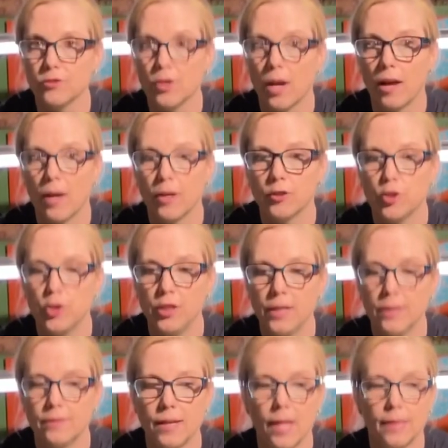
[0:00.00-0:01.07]
Uh, she
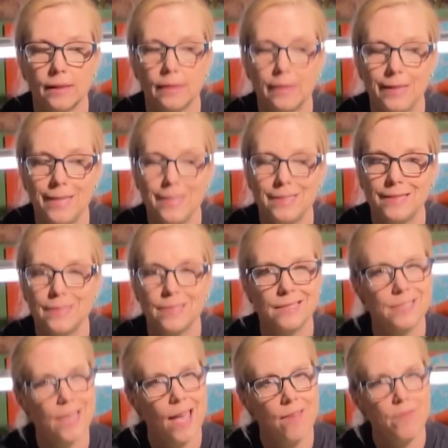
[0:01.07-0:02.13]
is at least
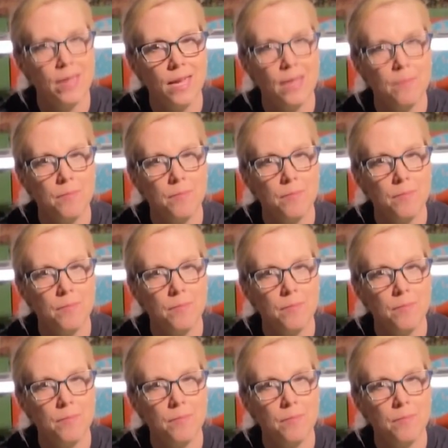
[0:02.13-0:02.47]
seven,